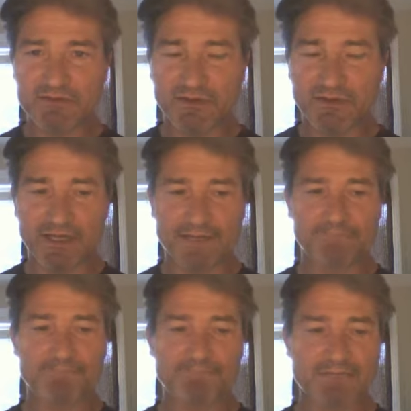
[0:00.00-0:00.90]
Okay?
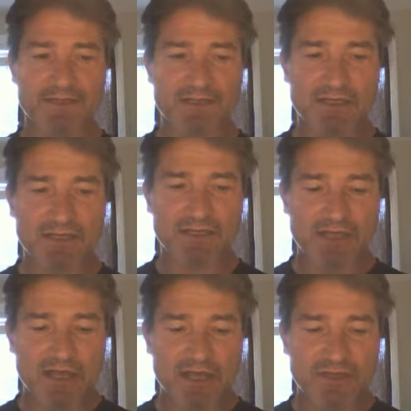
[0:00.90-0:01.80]

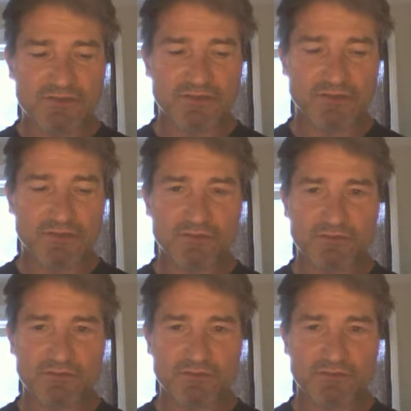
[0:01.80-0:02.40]
So